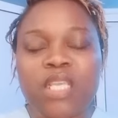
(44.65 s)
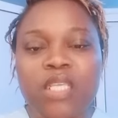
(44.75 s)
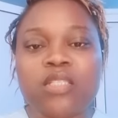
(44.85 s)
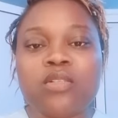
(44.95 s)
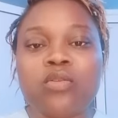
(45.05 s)

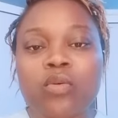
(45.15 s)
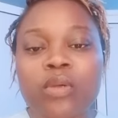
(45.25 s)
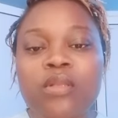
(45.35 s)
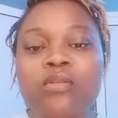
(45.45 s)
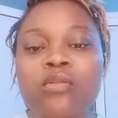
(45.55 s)
He is
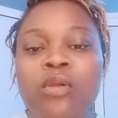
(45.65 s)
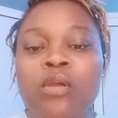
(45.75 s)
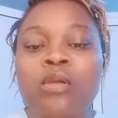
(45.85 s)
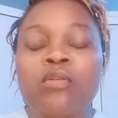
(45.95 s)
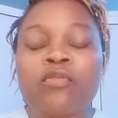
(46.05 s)
looking
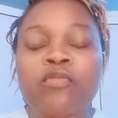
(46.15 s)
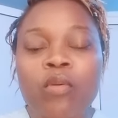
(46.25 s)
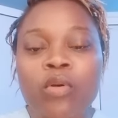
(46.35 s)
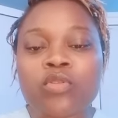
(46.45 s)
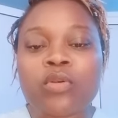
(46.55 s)

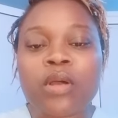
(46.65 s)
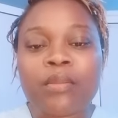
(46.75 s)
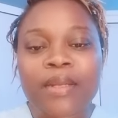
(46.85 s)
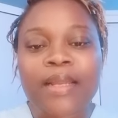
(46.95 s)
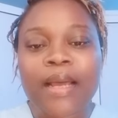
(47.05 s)
forward to
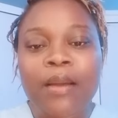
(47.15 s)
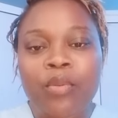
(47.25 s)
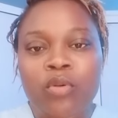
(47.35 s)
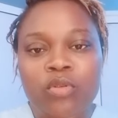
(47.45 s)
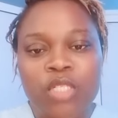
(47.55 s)
come and
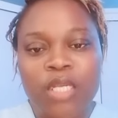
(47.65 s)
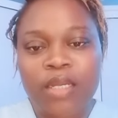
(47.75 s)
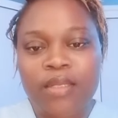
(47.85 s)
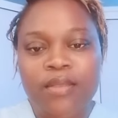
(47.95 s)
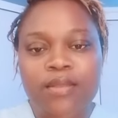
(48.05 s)

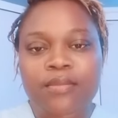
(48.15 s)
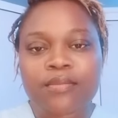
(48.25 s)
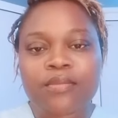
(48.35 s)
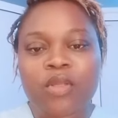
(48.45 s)
apologize.